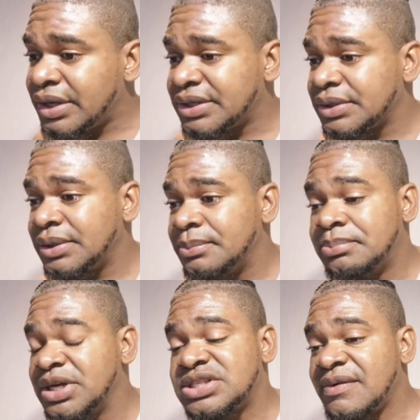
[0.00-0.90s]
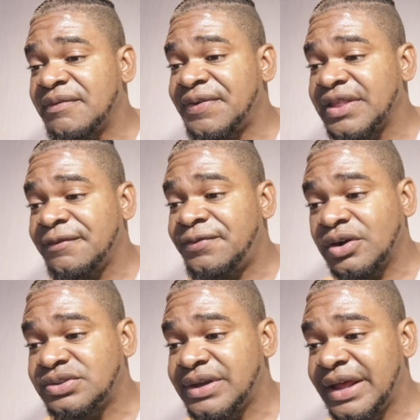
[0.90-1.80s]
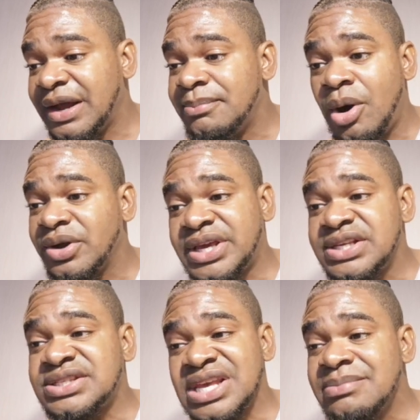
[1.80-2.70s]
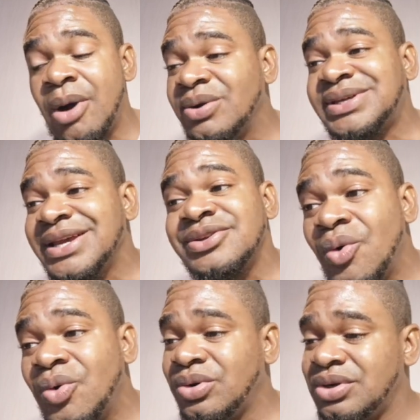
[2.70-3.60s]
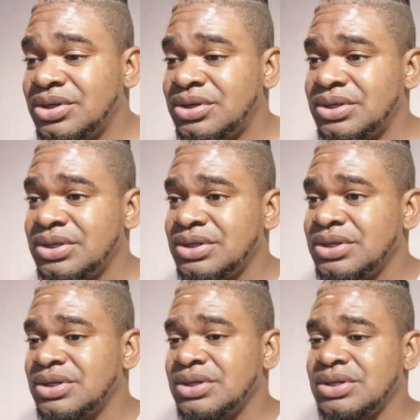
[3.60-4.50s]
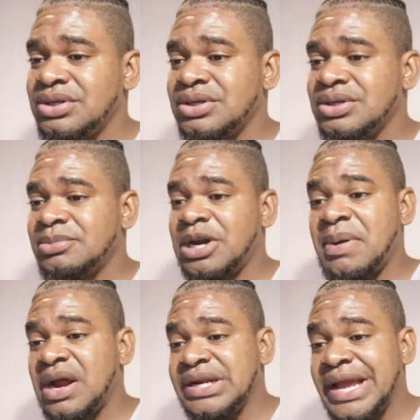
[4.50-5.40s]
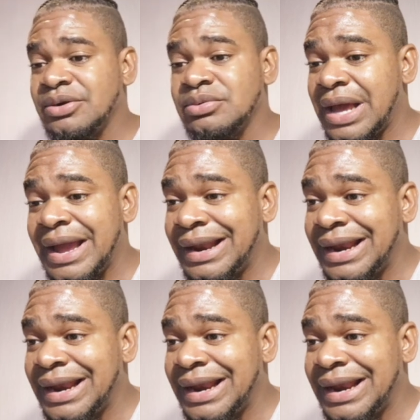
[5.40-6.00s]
Uh, birds of a feather flock together. Monkey see, monkey do. But apparently, I don't. I,